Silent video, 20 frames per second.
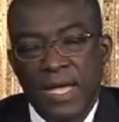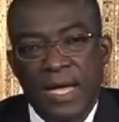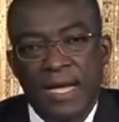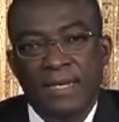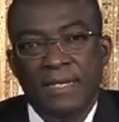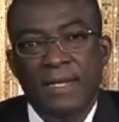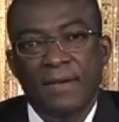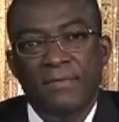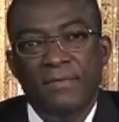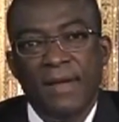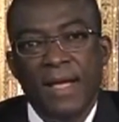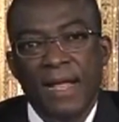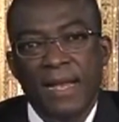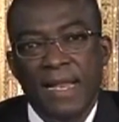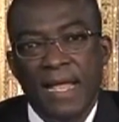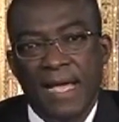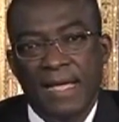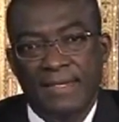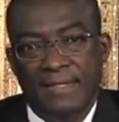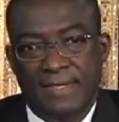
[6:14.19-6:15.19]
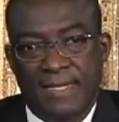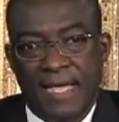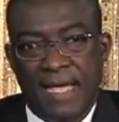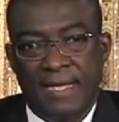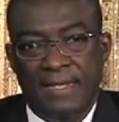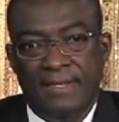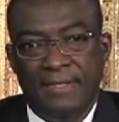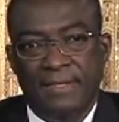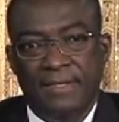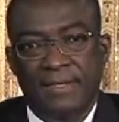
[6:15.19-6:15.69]
and they realize
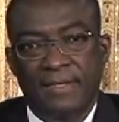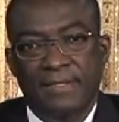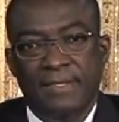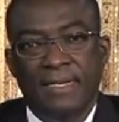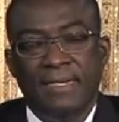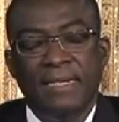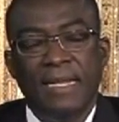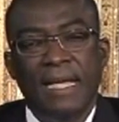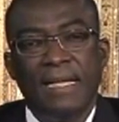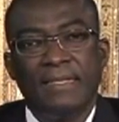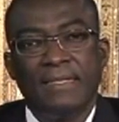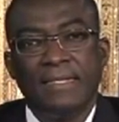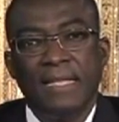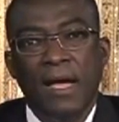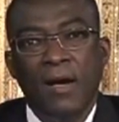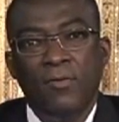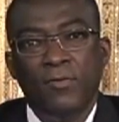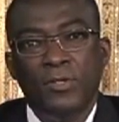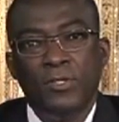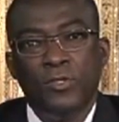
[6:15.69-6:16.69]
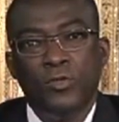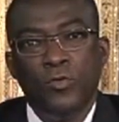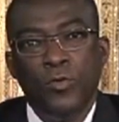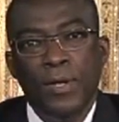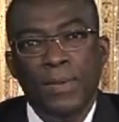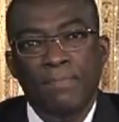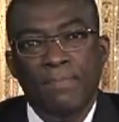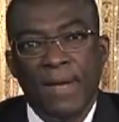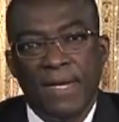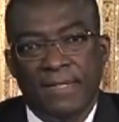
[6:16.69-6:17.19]
that the next town is
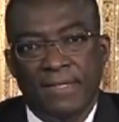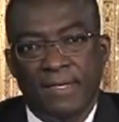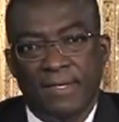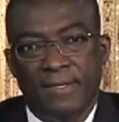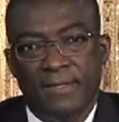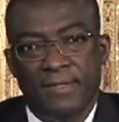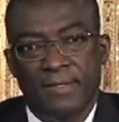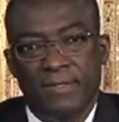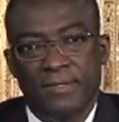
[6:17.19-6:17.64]
doing better,